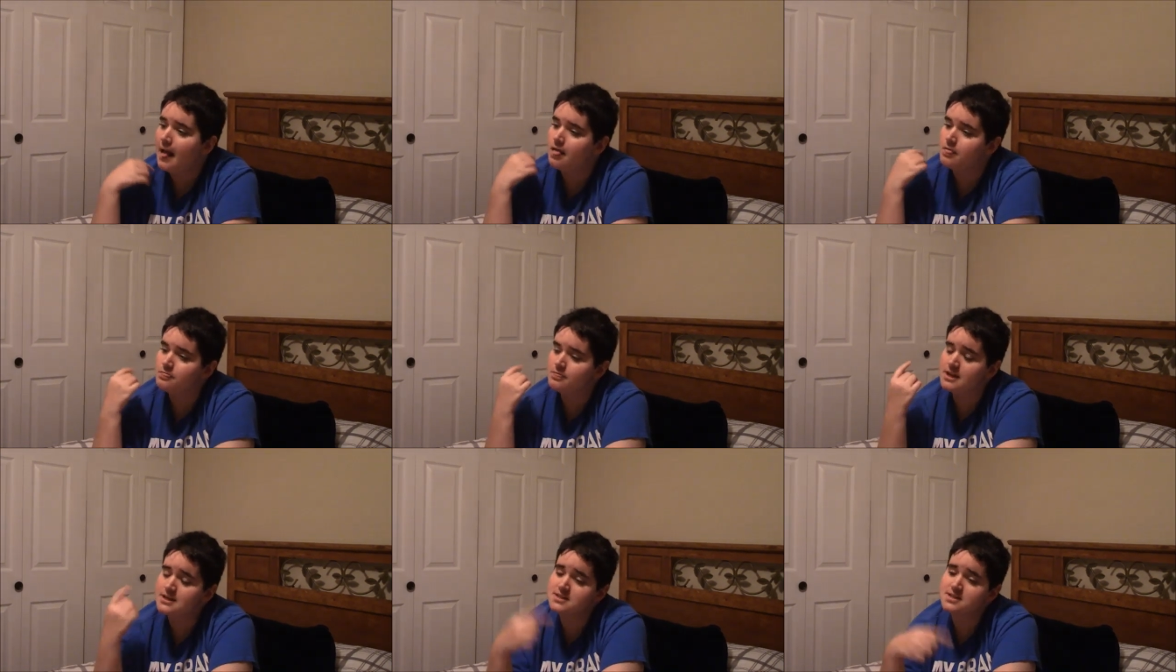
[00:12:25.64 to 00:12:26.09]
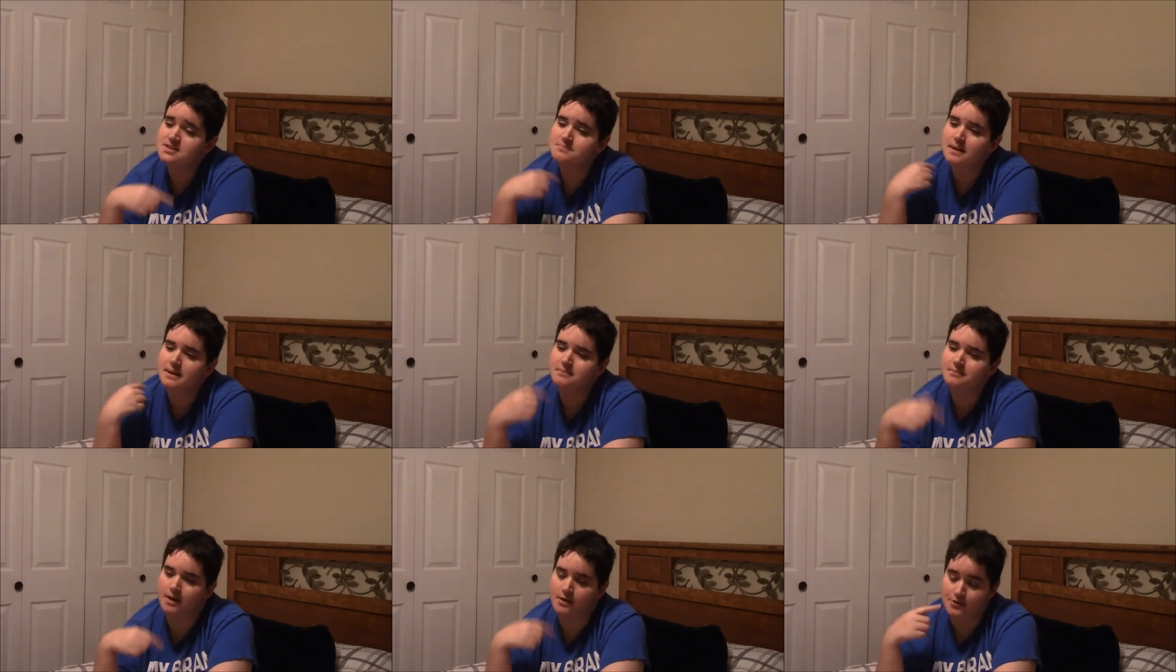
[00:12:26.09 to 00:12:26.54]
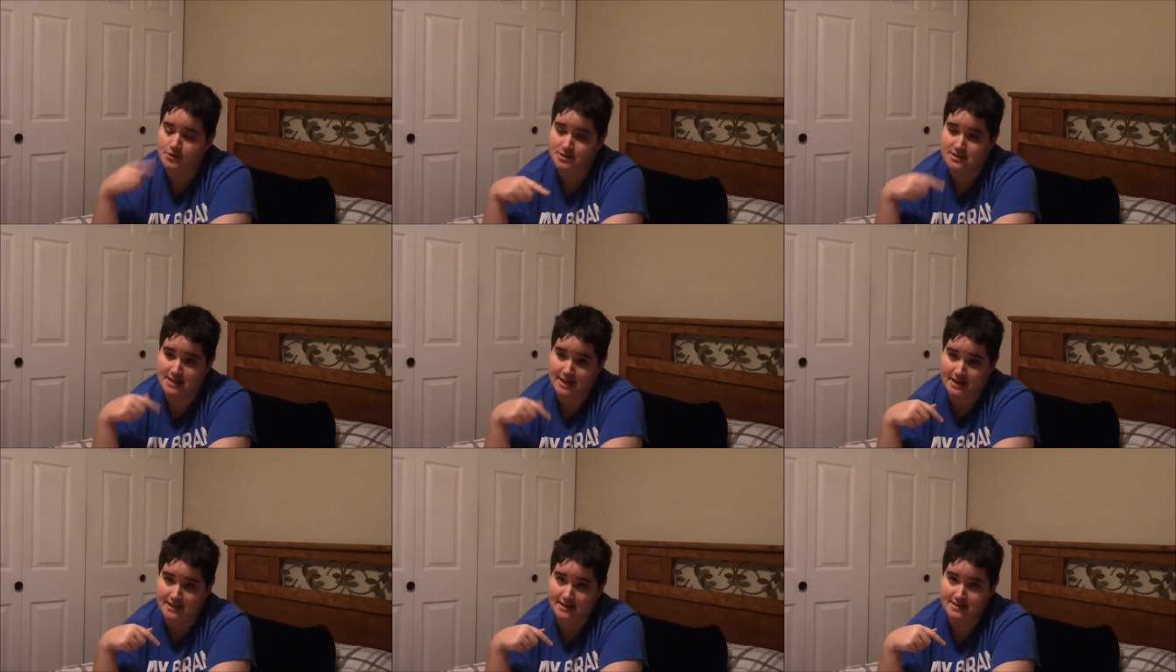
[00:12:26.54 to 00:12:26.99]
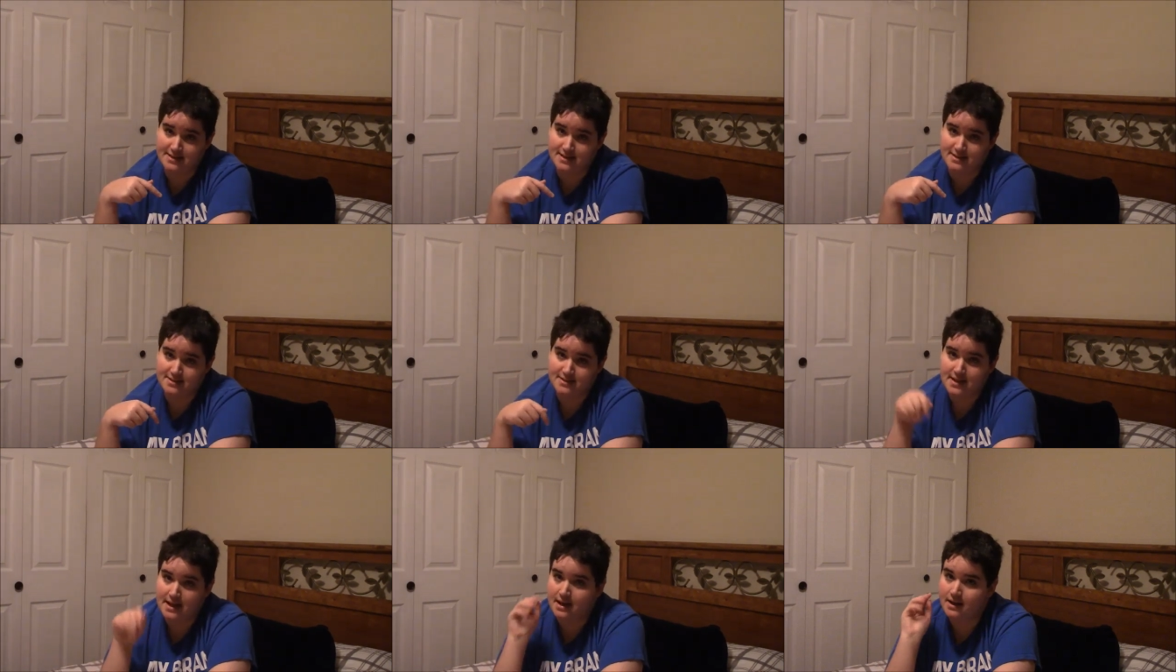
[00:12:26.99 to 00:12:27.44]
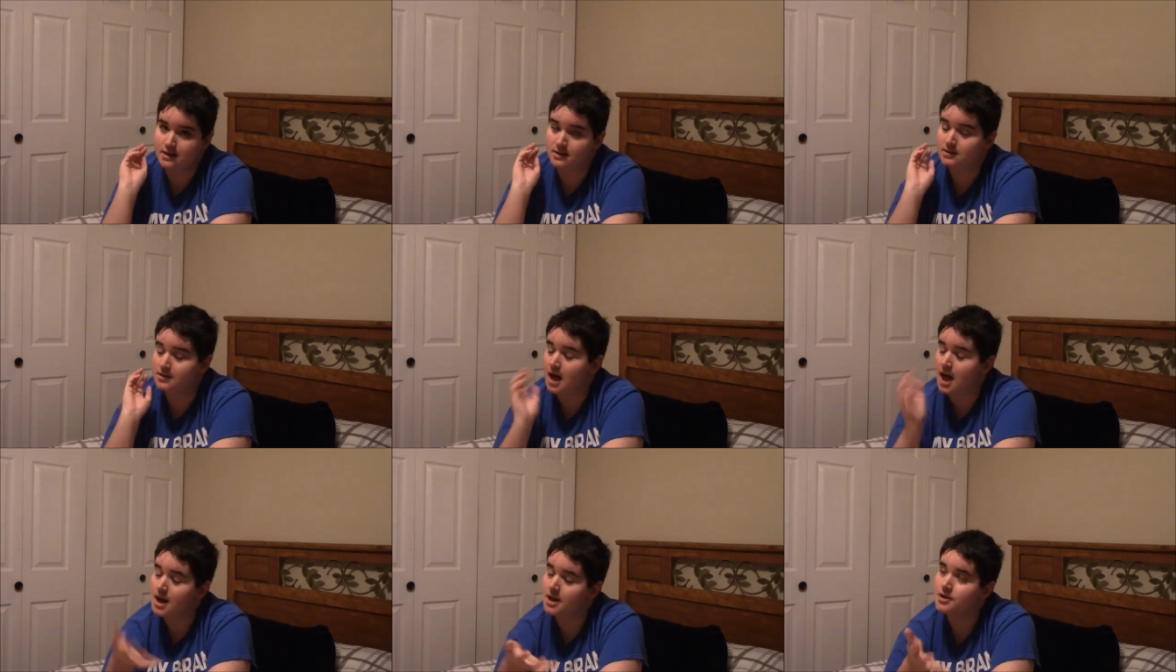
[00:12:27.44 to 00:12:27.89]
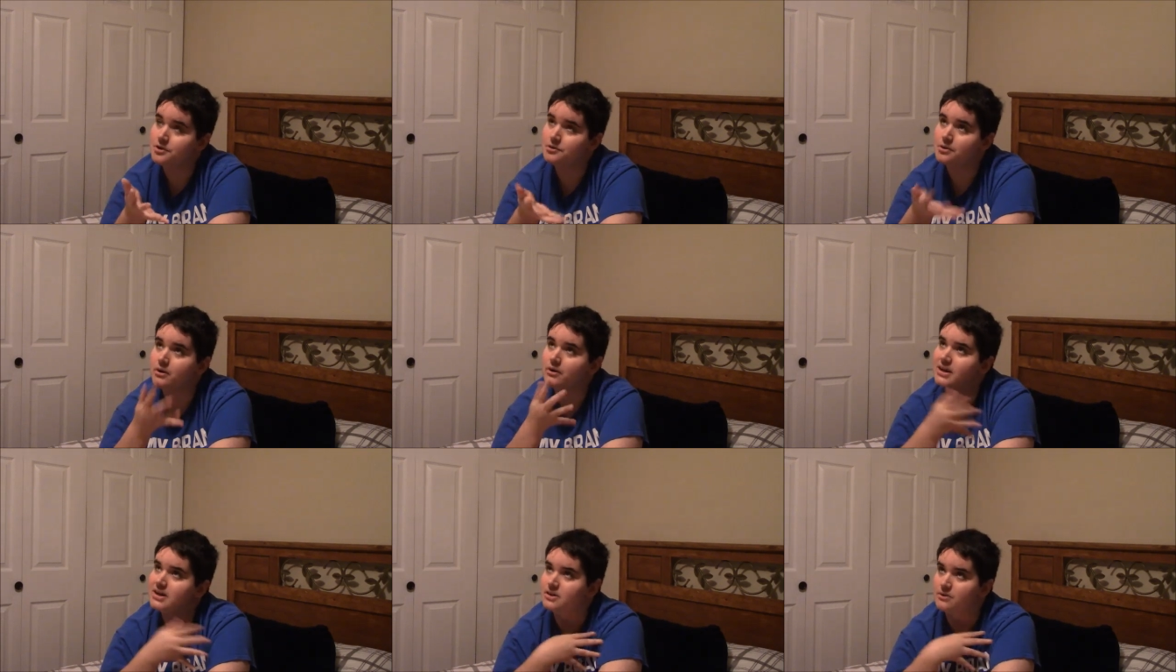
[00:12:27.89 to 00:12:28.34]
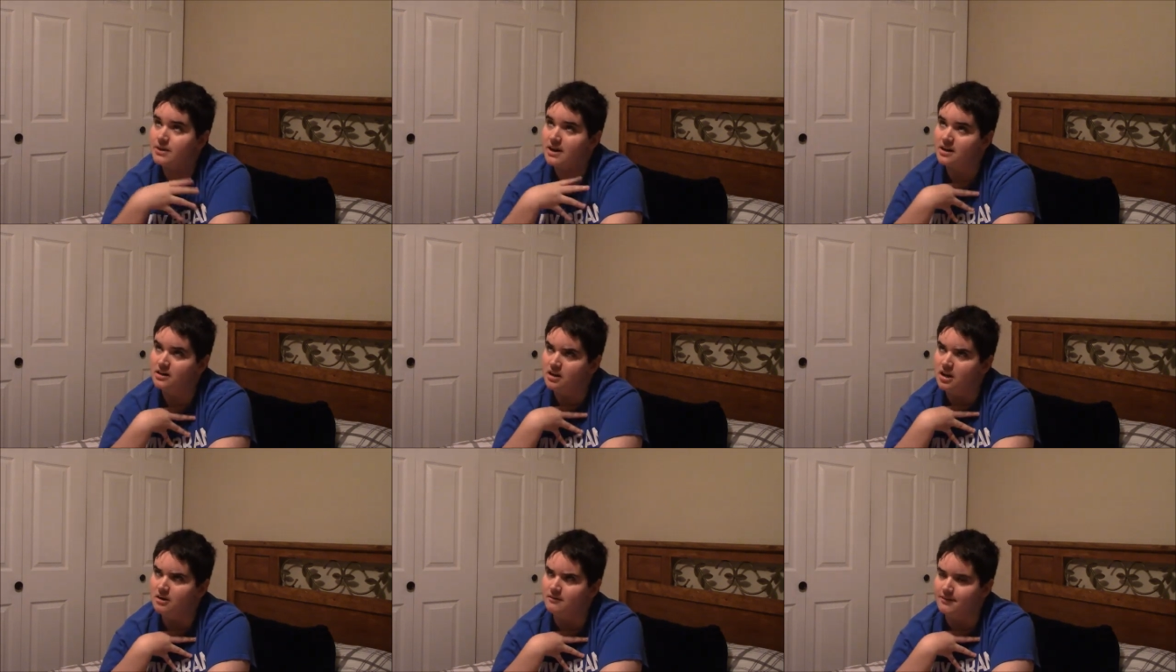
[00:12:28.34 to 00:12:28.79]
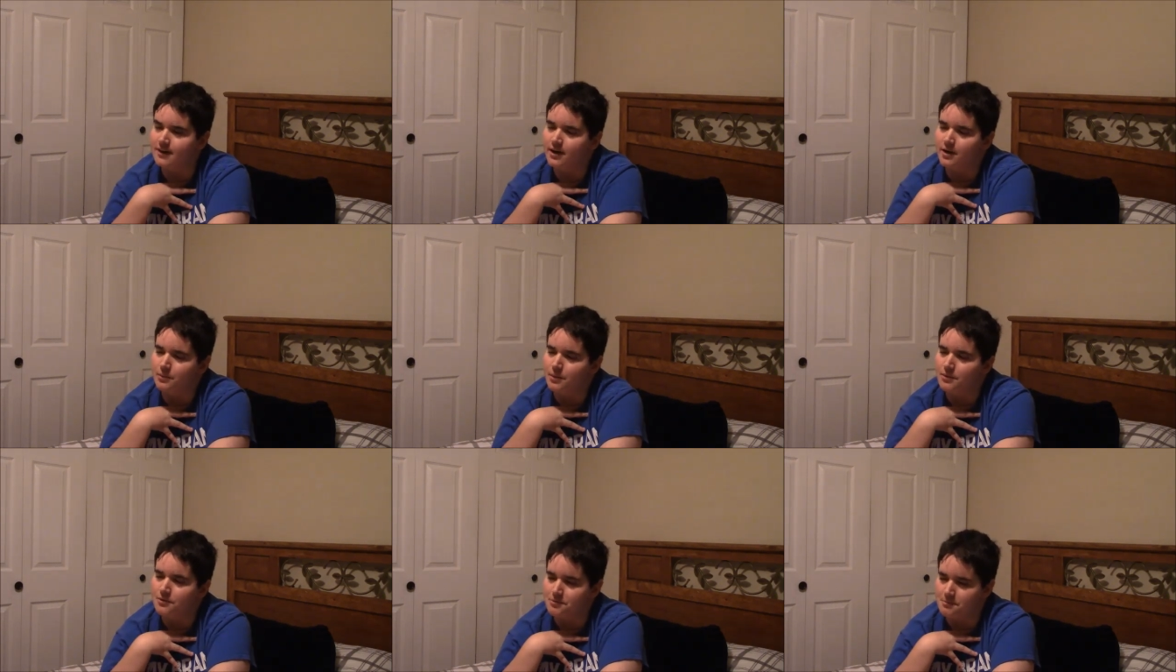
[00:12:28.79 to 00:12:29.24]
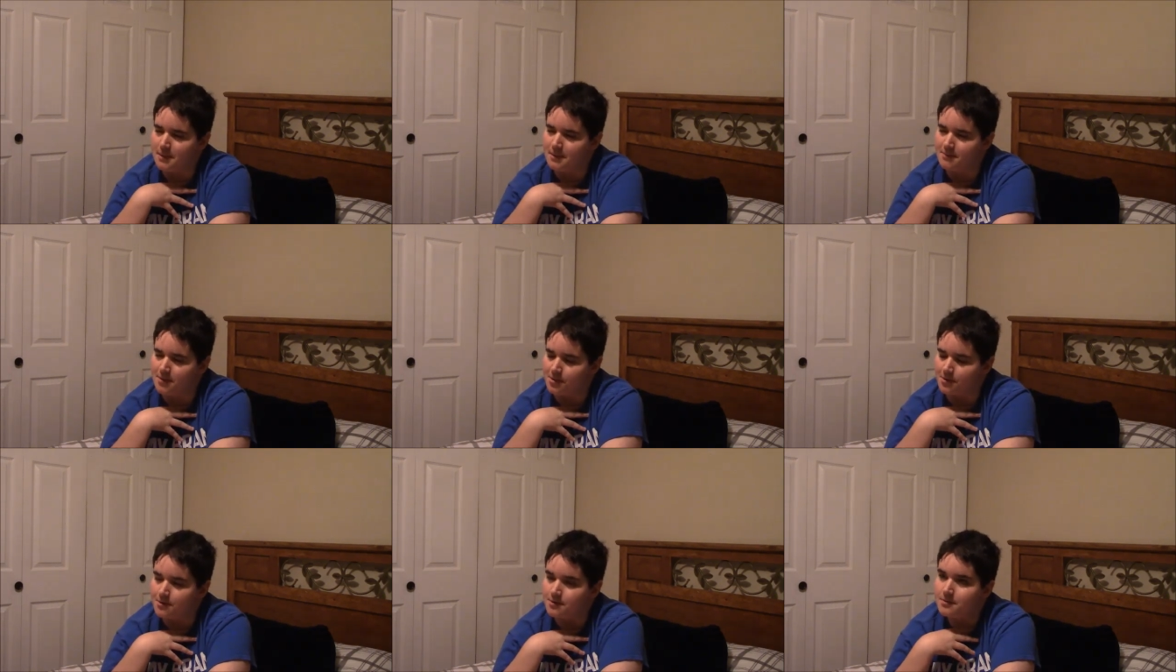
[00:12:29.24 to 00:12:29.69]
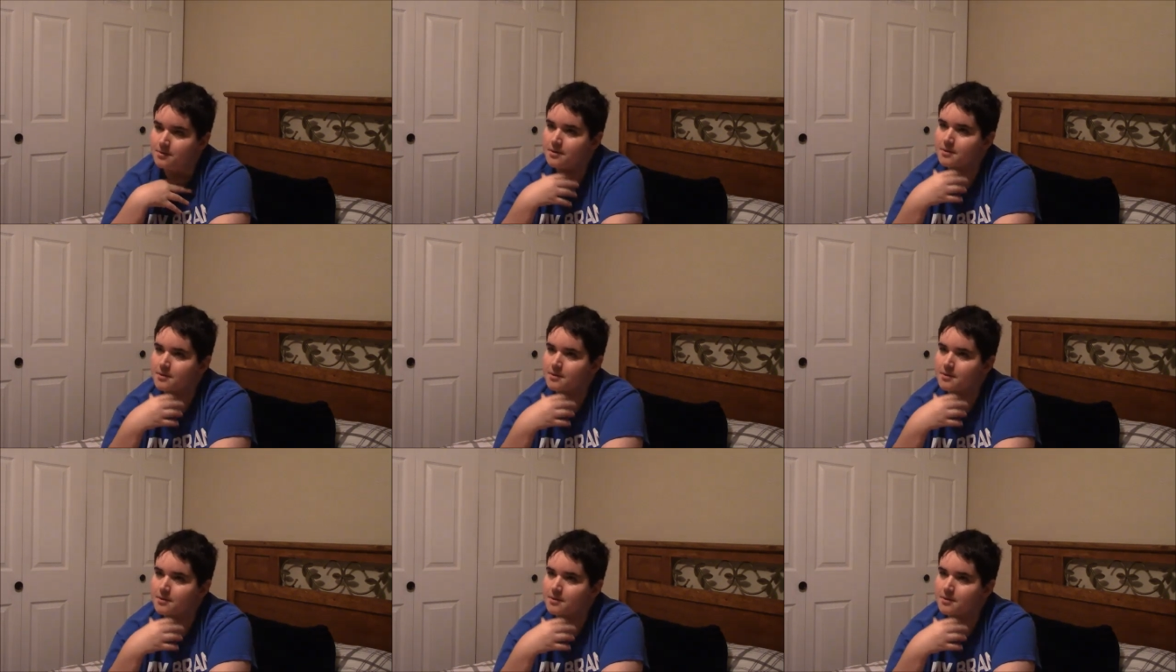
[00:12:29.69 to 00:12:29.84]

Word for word: This is my mother saying this. And a lot of you know I don't get along very well with my mother.